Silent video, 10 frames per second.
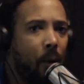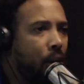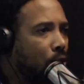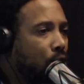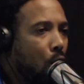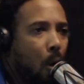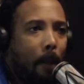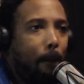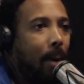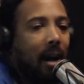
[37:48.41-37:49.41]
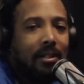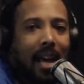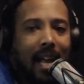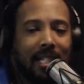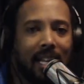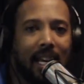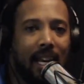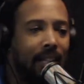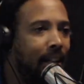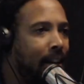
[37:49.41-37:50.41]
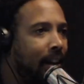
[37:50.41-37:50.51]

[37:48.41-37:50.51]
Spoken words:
we're used to you buck dancing